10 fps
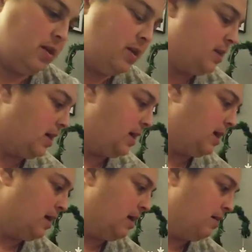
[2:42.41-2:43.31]
And then I
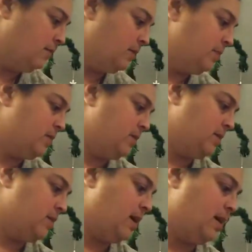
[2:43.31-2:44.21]
have, let's see
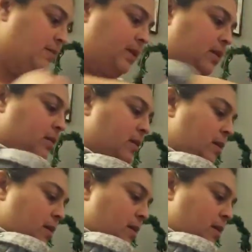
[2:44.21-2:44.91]
what else I have in here.